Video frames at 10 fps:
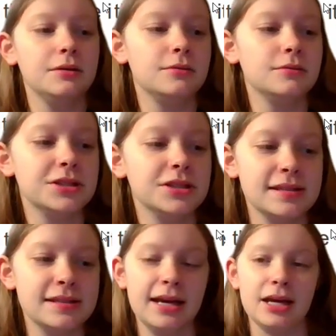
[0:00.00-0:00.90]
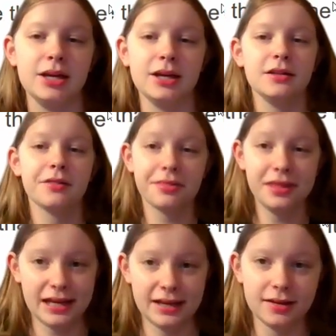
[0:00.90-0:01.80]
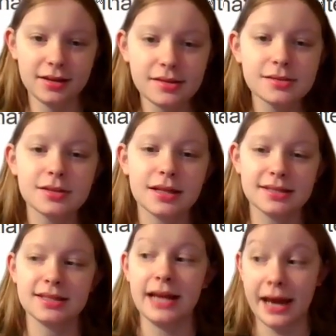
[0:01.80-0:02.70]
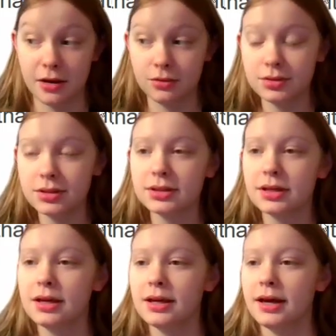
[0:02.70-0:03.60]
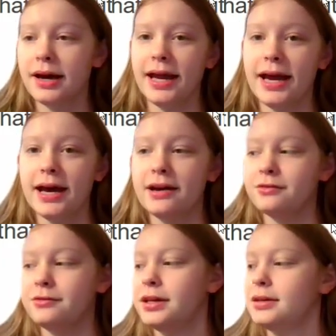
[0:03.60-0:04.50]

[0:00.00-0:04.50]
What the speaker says: which is a thing, so that is a noun. I have